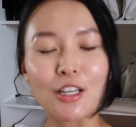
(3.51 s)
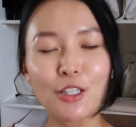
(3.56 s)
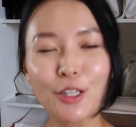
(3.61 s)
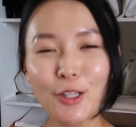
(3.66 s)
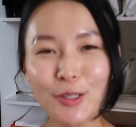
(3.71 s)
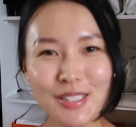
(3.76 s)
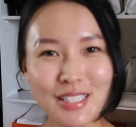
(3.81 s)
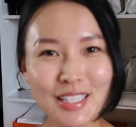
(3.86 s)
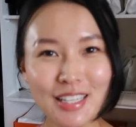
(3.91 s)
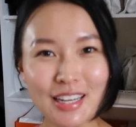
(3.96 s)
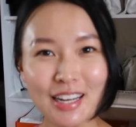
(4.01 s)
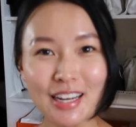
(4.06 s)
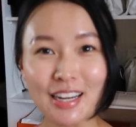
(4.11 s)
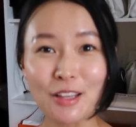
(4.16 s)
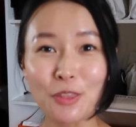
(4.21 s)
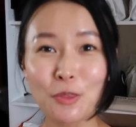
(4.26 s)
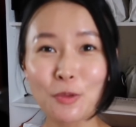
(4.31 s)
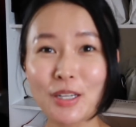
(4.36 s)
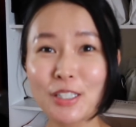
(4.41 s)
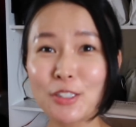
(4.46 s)
closet
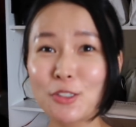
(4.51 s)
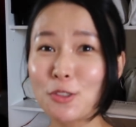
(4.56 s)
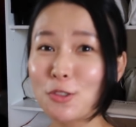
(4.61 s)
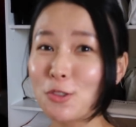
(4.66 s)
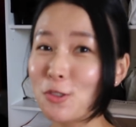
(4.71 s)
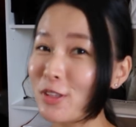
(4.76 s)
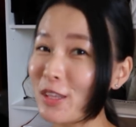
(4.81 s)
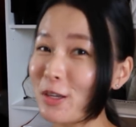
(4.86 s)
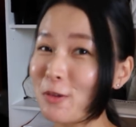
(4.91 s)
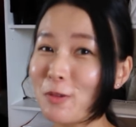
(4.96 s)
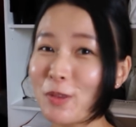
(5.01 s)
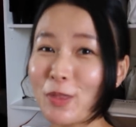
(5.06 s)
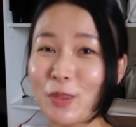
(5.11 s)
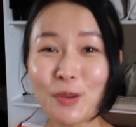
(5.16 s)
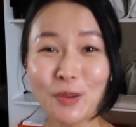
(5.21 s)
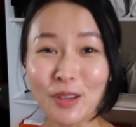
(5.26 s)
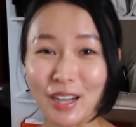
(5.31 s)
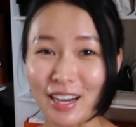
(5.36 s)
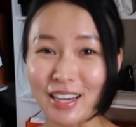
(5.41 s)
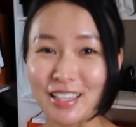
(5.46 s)
and I thought I should do that
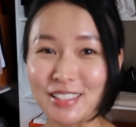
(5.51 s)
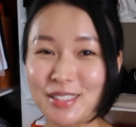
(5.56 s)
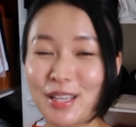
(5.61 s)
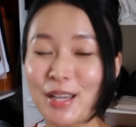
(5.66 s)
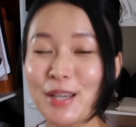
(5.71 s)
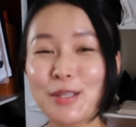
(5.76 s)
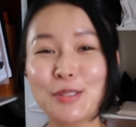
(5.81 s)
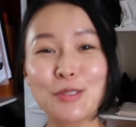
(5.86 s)
with you guys.